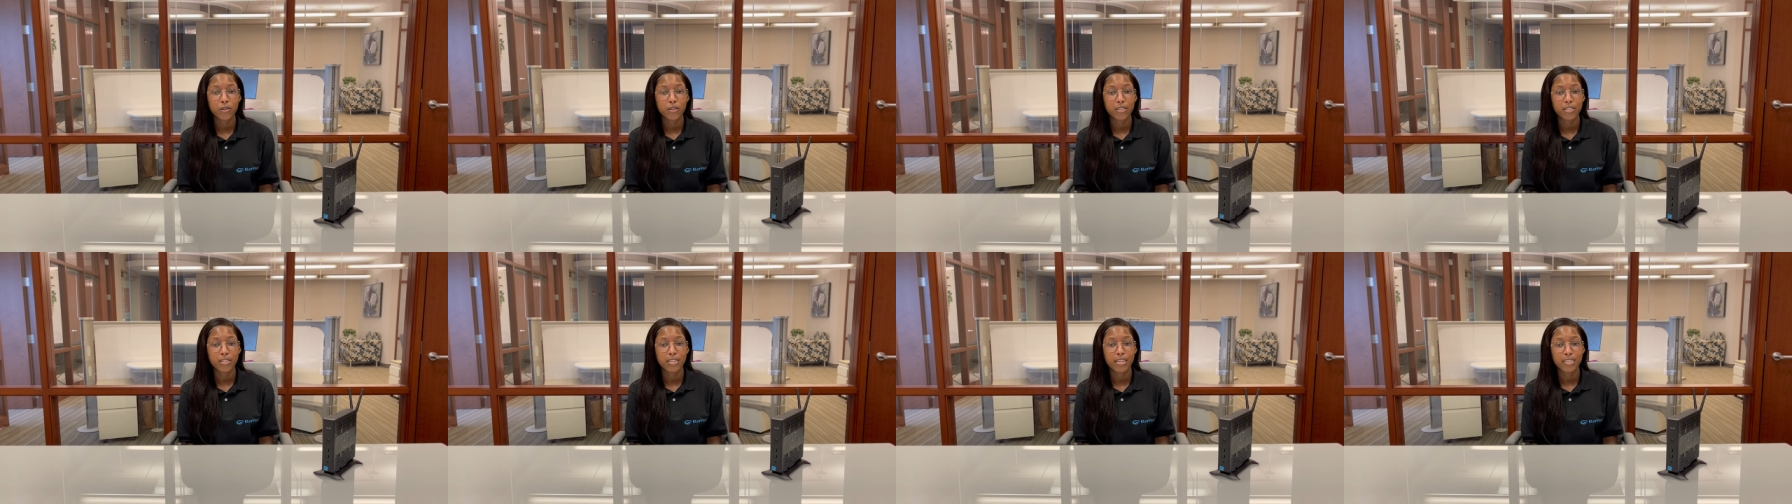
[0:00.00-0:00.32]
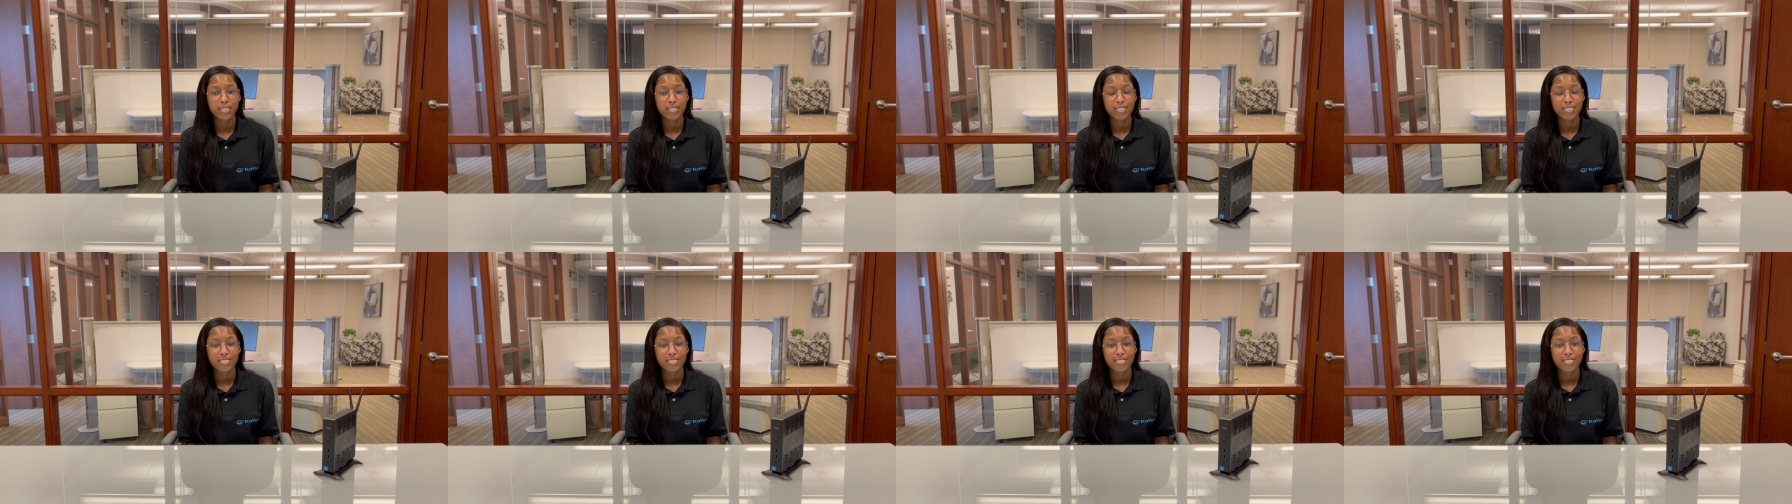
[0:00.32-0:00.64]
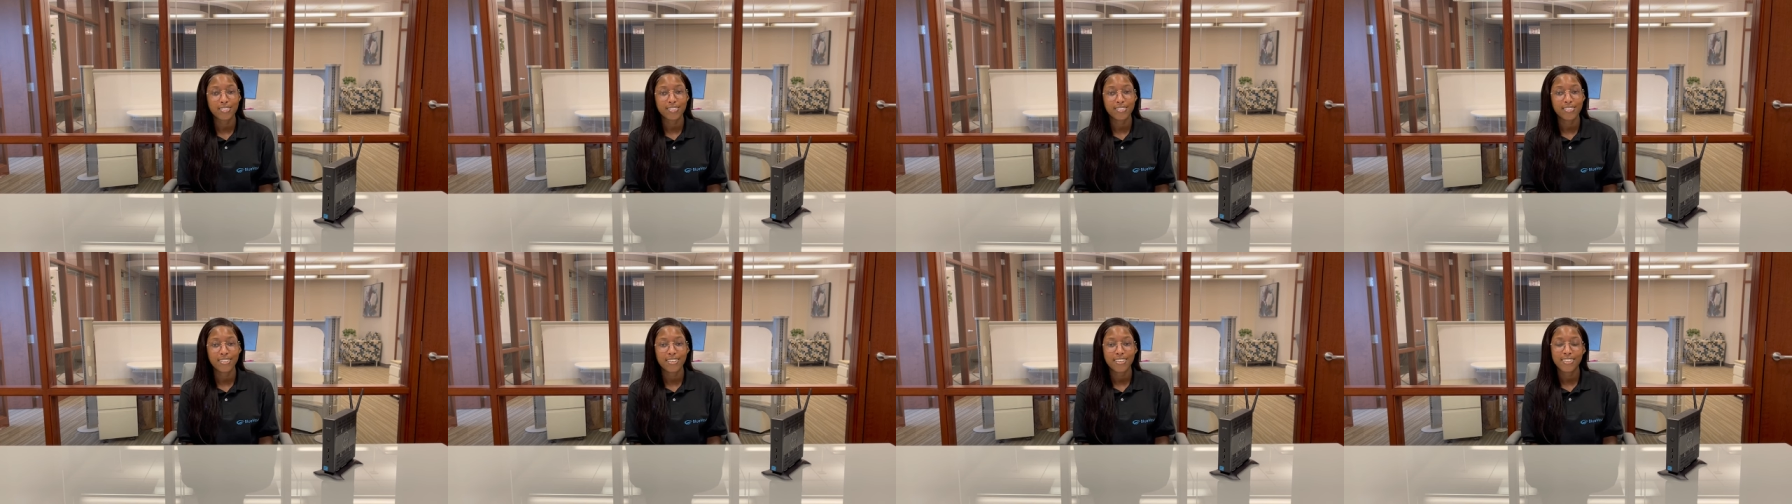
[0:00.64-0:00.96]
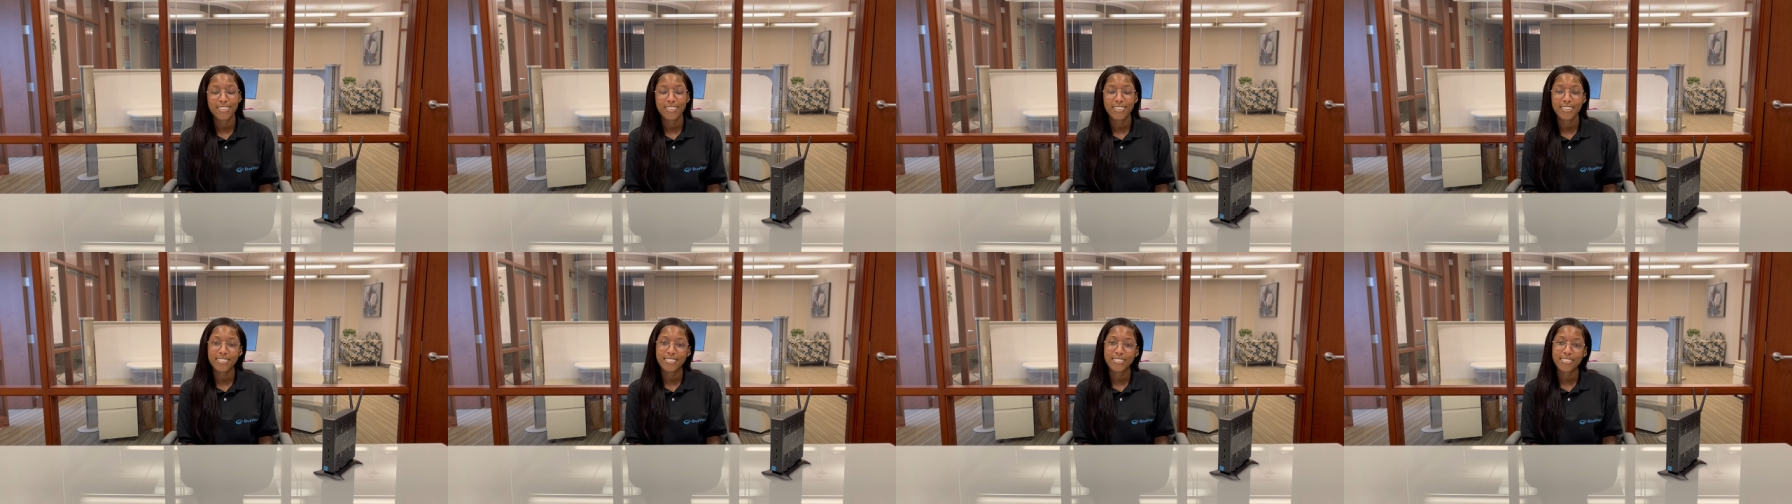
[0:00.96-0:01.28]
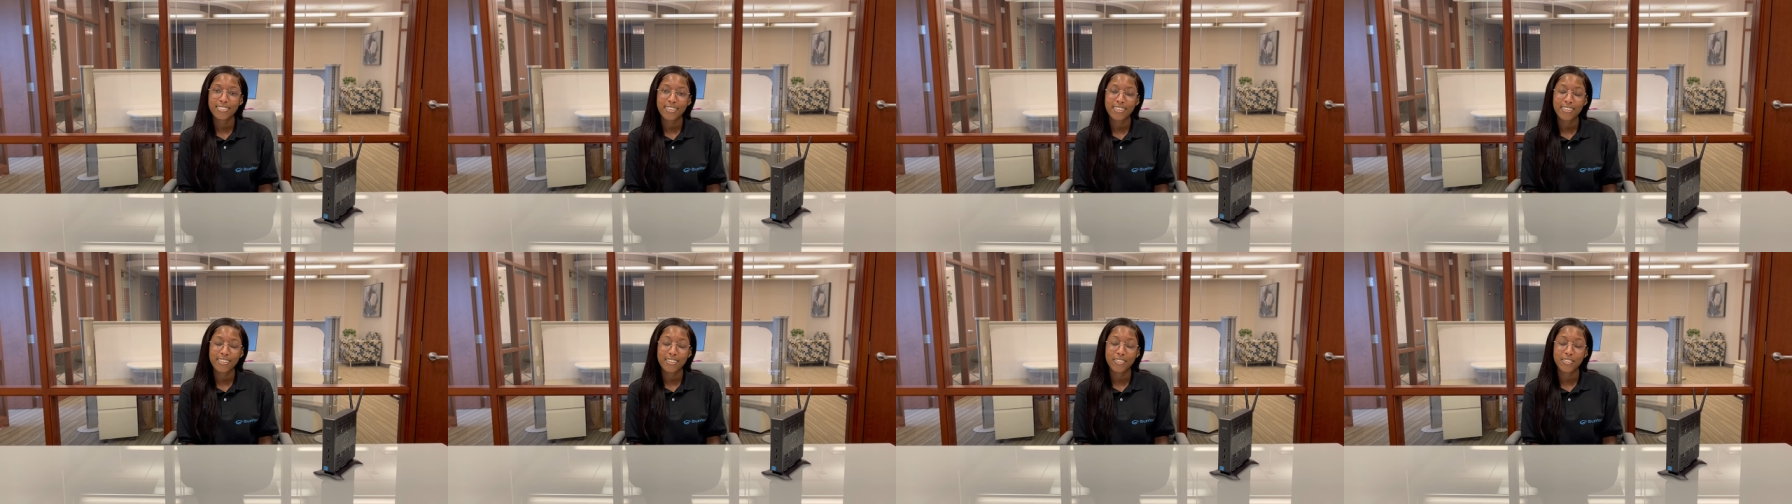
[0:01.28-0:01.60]
connections. Let's
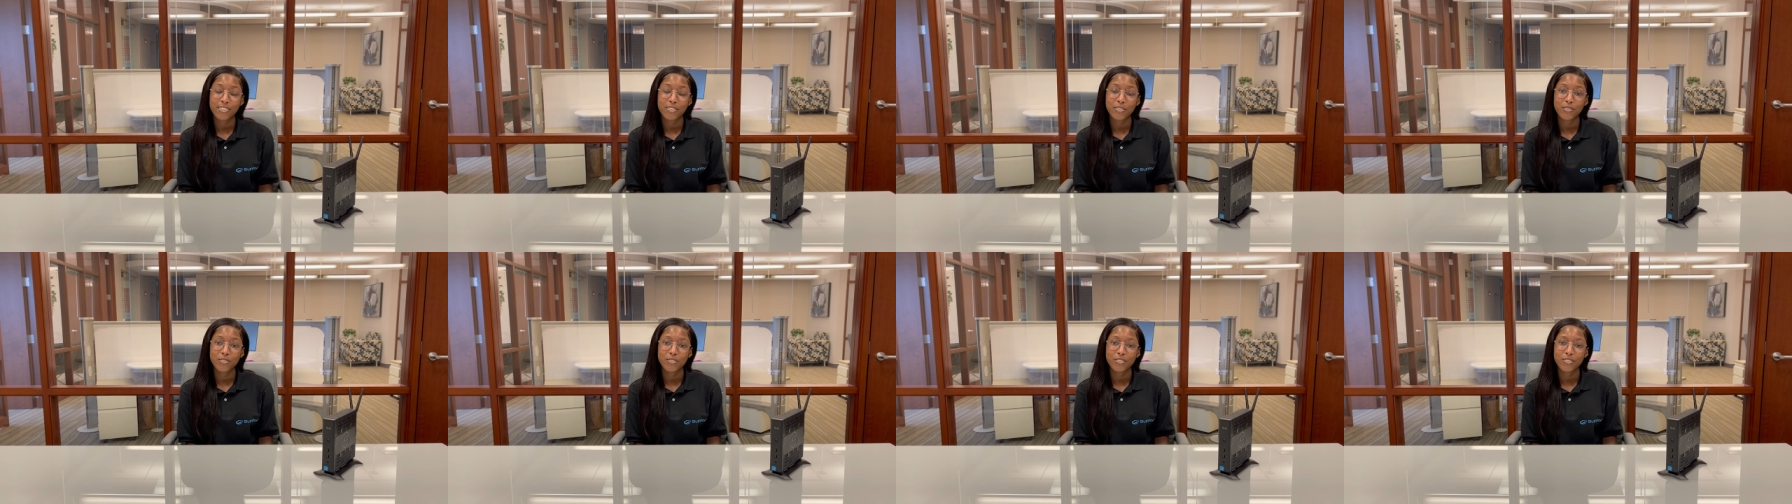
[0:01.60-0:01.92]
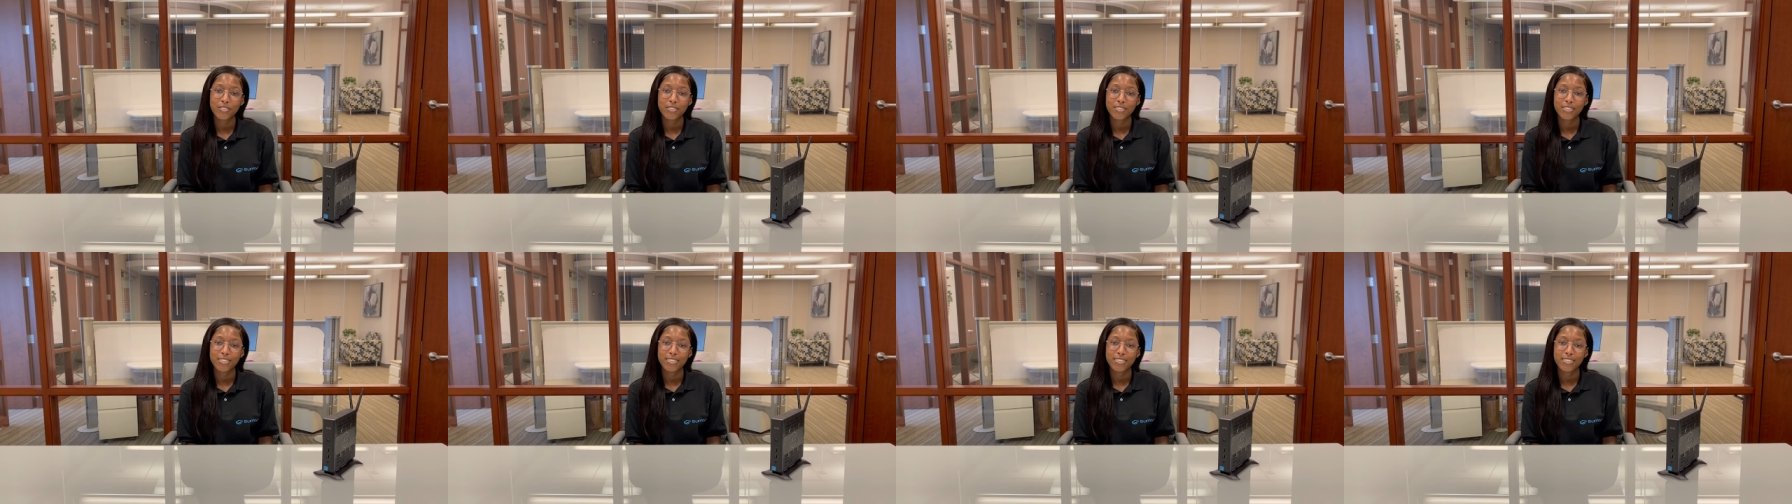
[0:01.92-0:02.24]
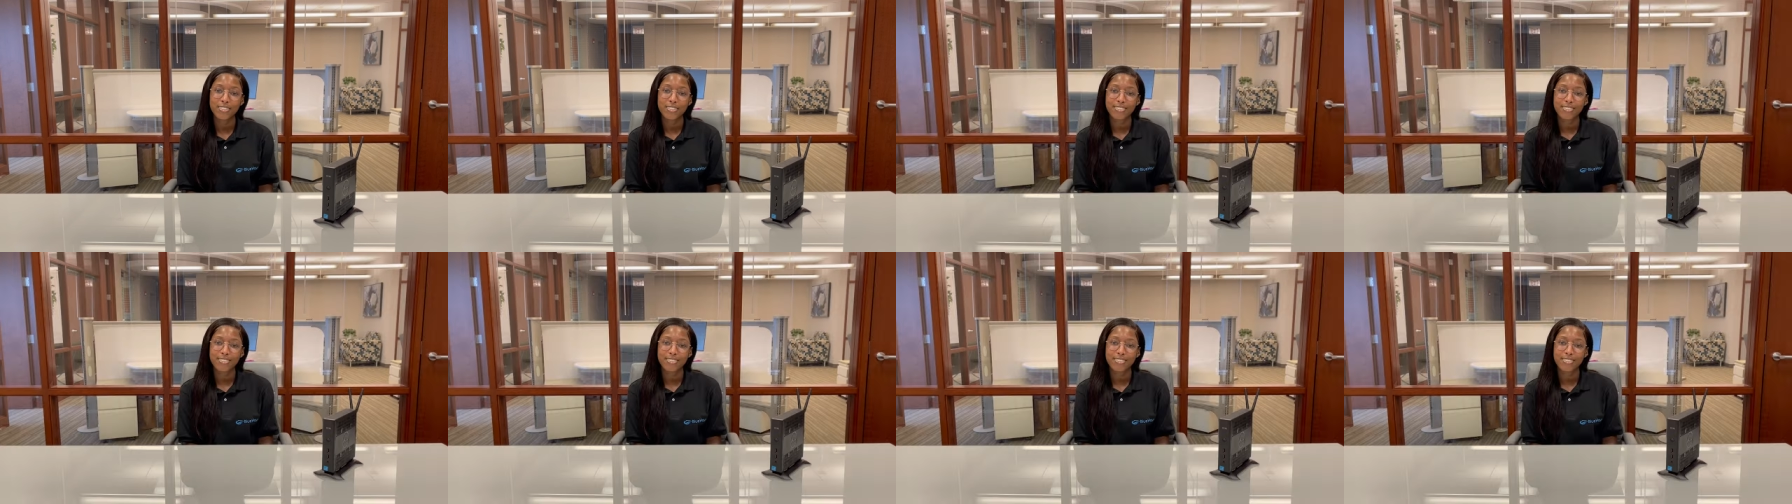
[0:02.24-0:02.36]
take a closer look.